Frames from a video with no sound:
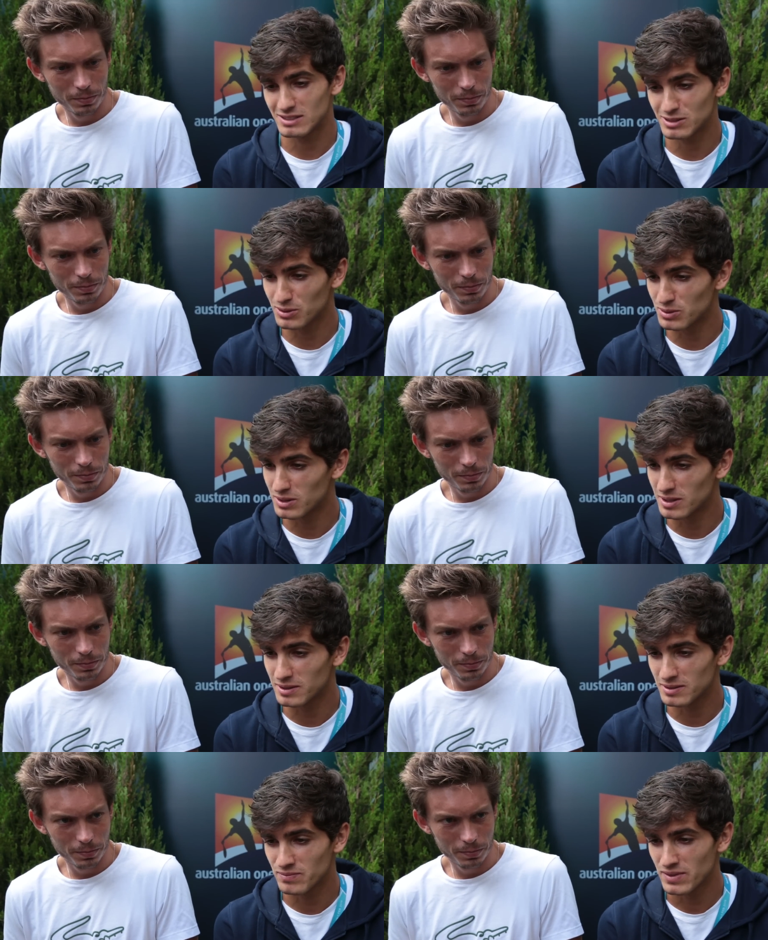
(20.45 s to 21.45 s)
Speaker 1: So
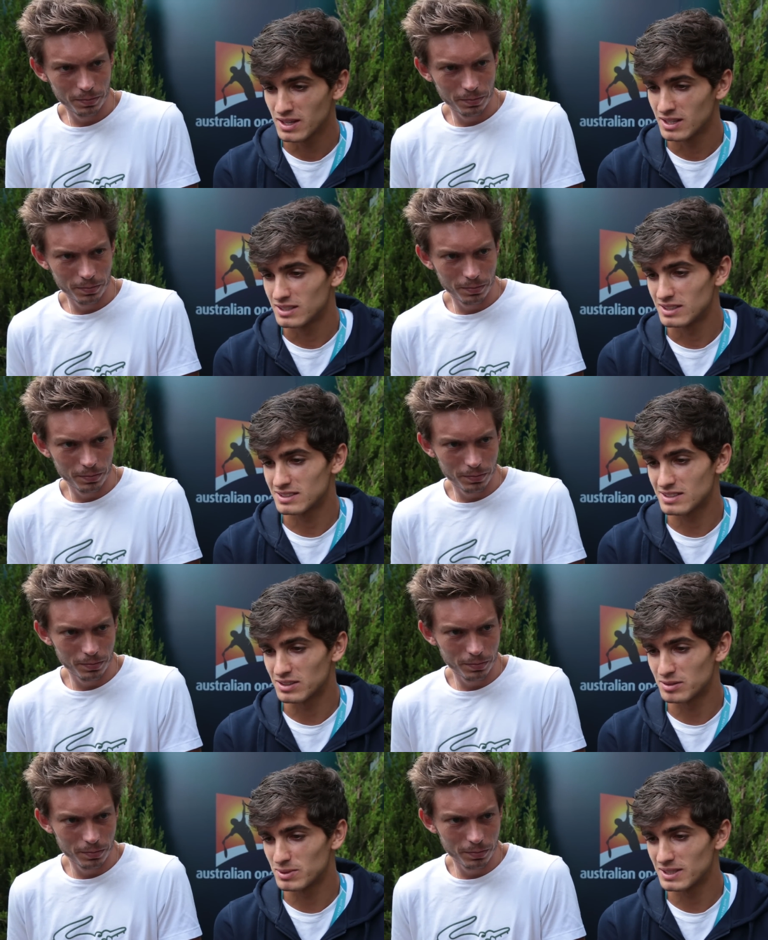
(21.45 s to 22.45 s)
uh, it's
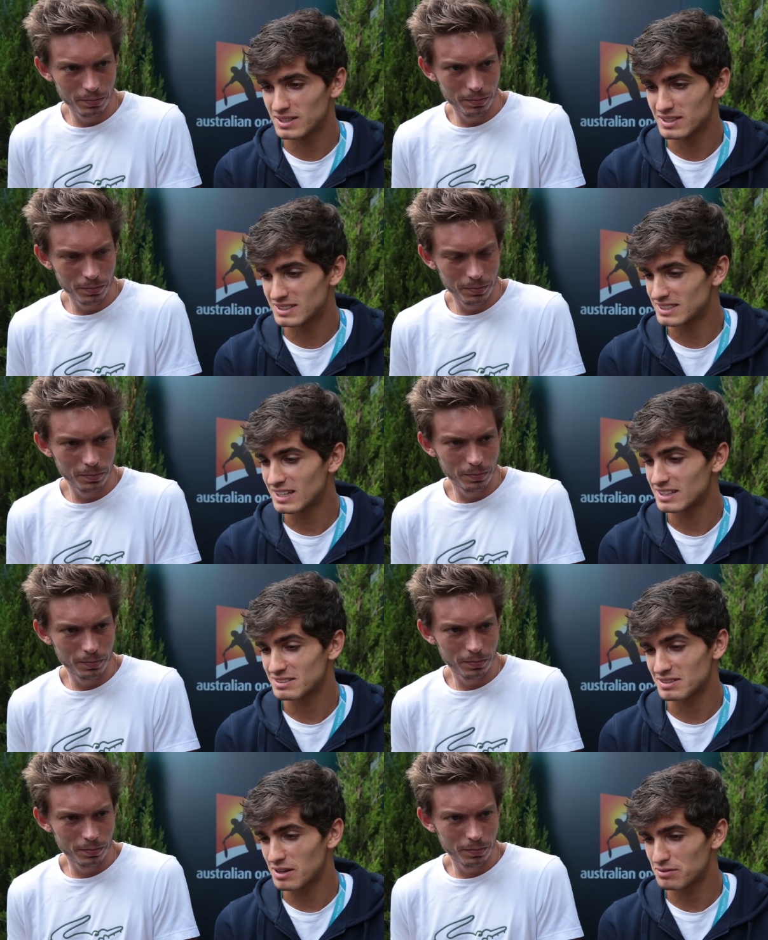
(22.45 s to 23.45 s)
gonna be yeah
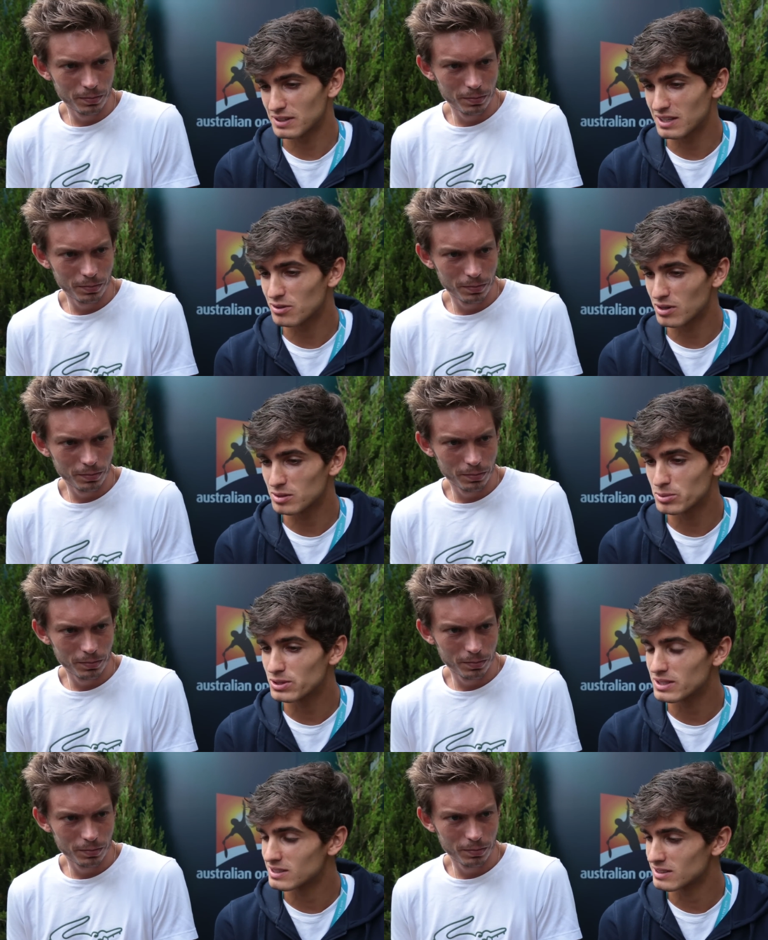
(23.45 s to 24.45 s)
I think
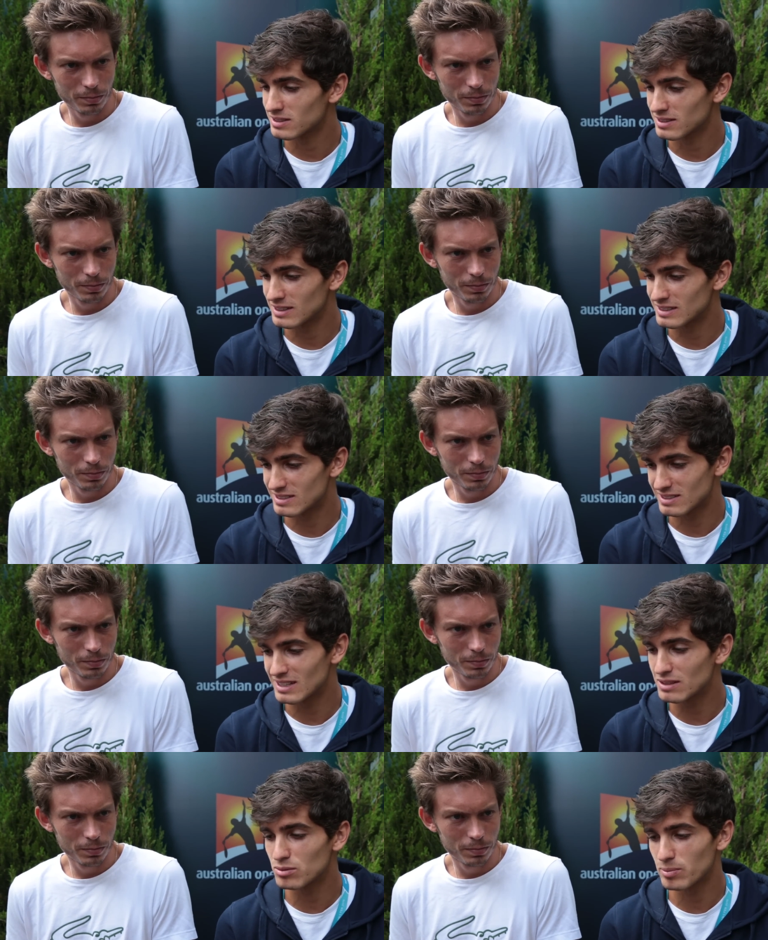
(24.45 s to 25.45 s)
incredible, and
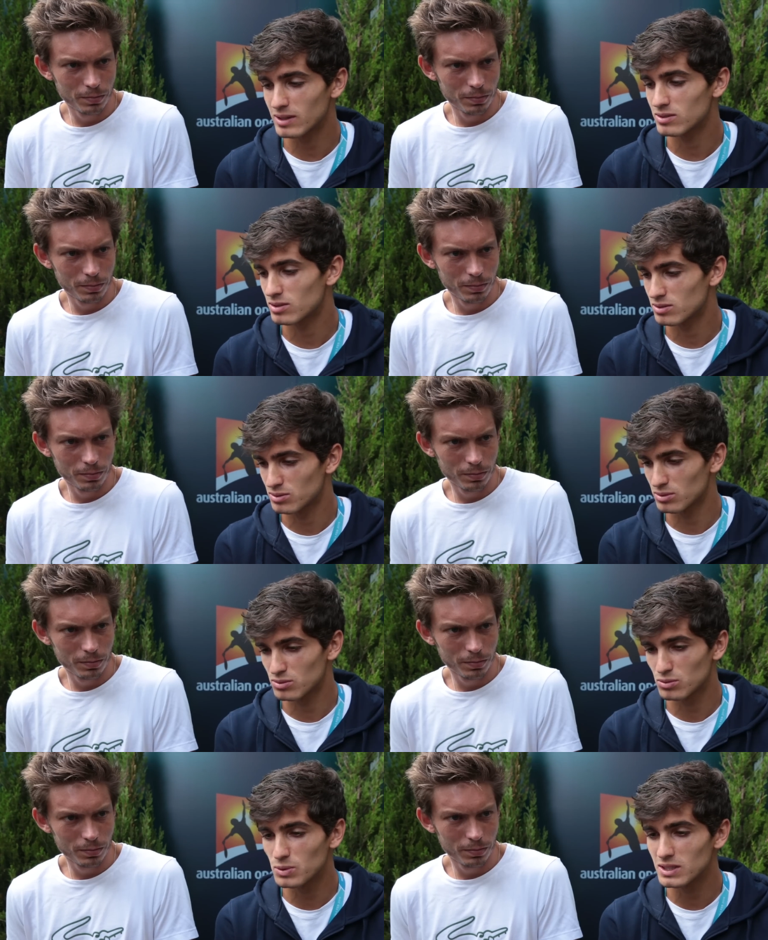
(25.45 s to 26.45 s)
it's even better to
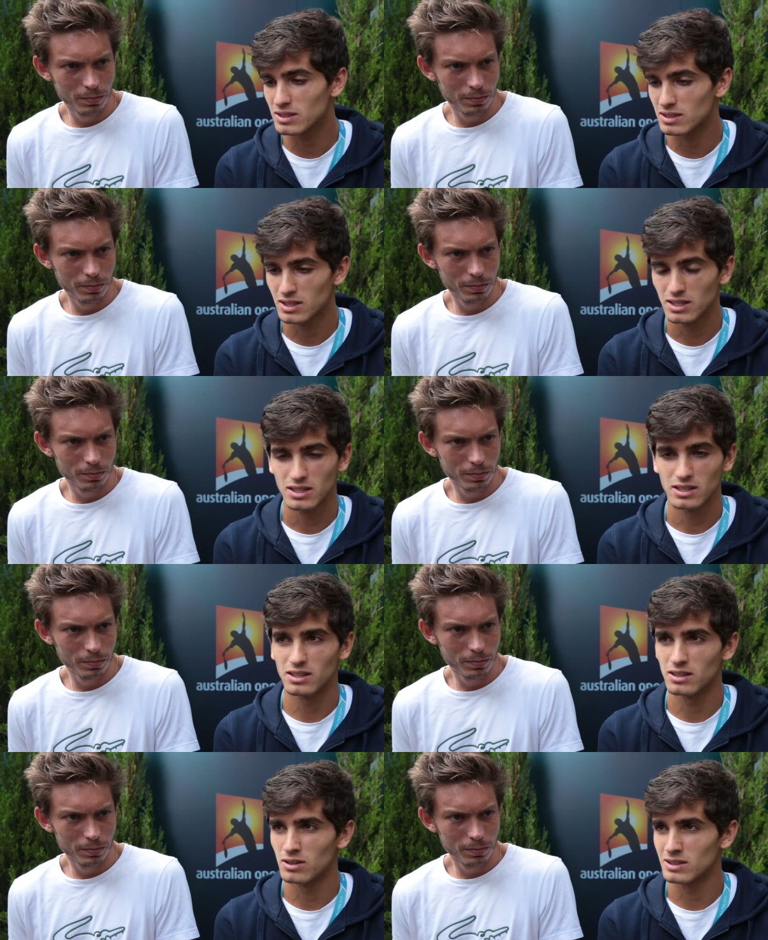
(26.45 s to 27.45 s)
to win
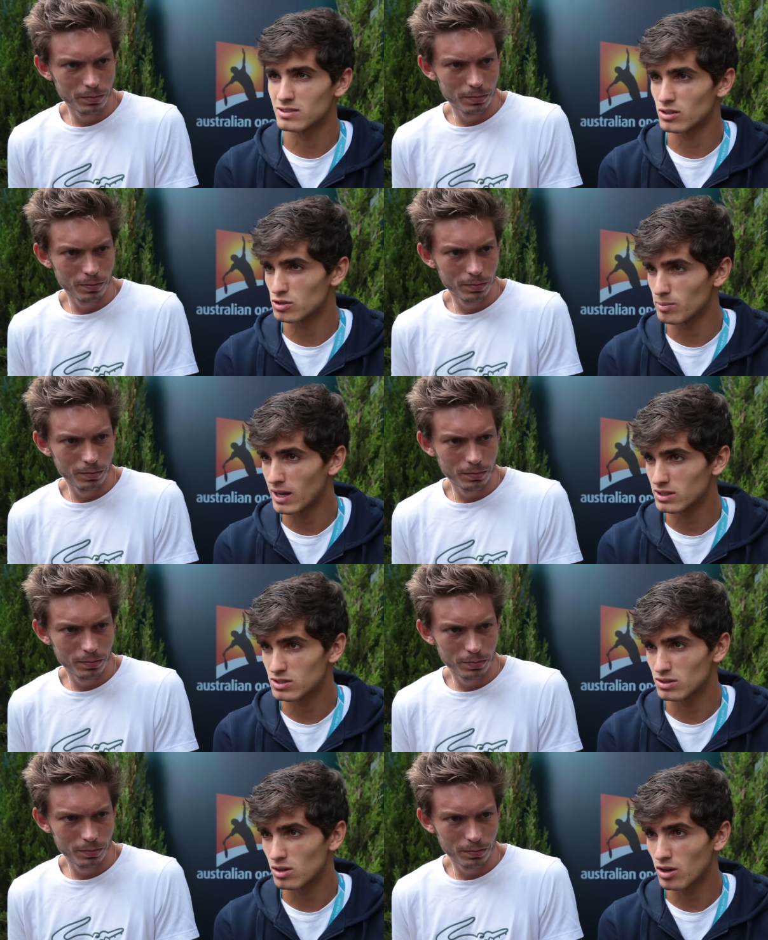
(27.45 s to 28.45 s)
in such a
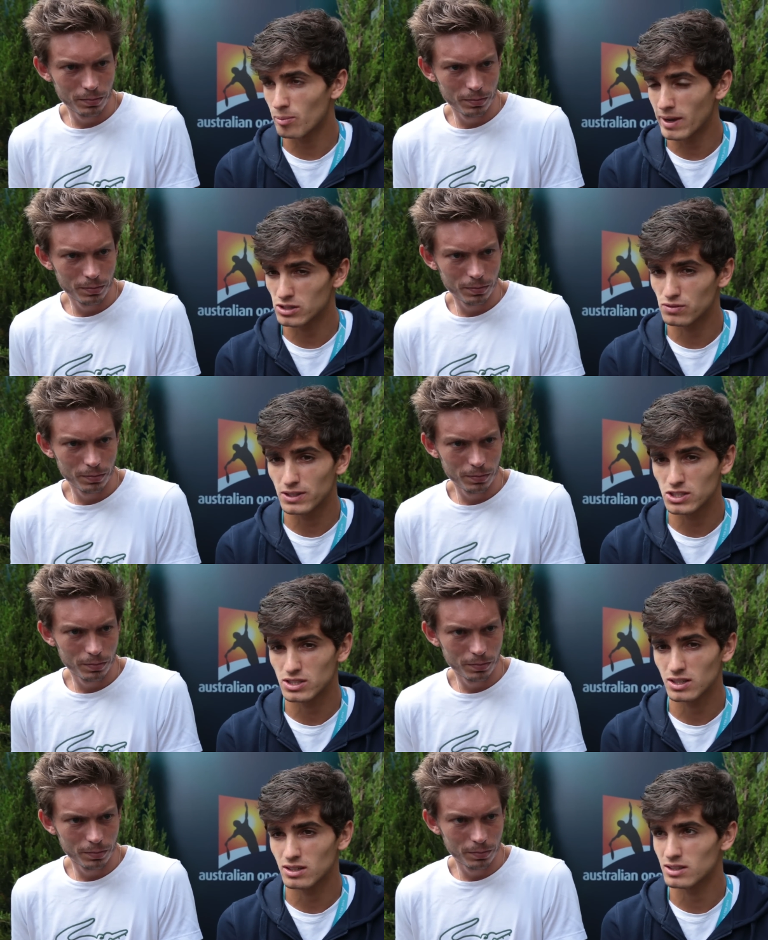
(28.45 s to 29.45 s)
match, a long match,
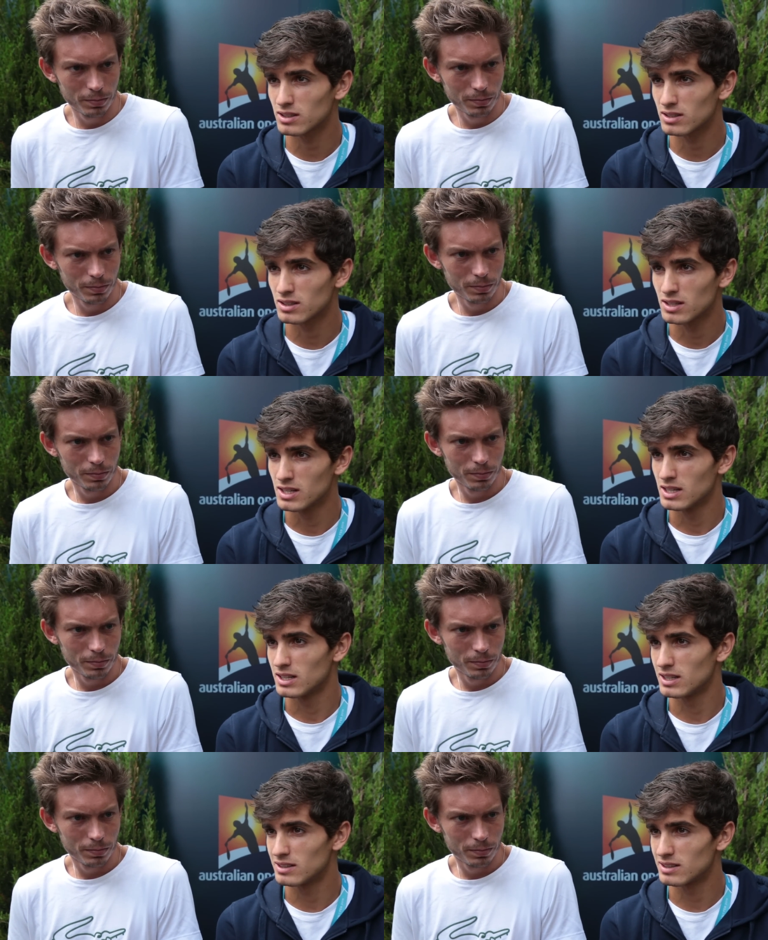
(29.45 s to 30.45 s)
finishing
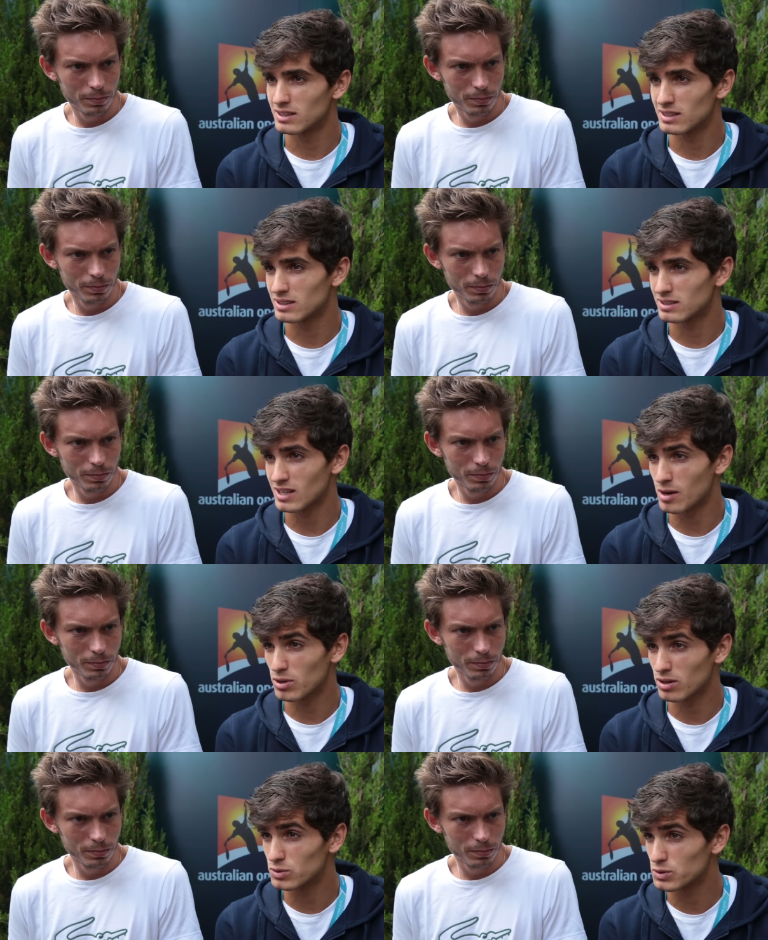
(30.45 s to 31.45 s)
in the in the
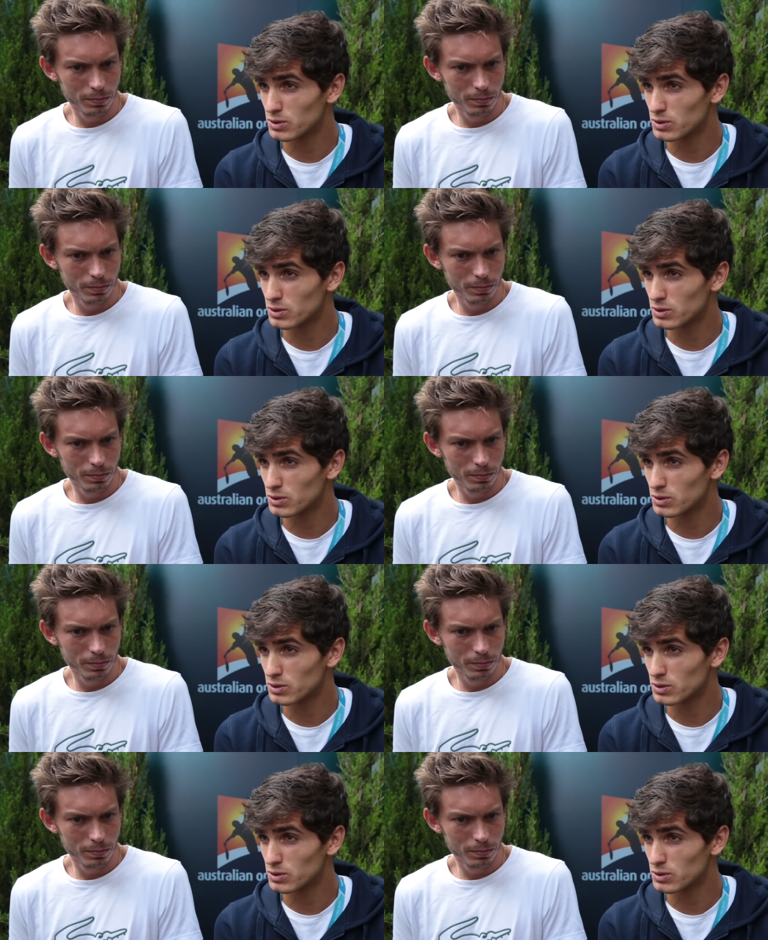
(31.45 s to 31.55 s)
tiebreak of the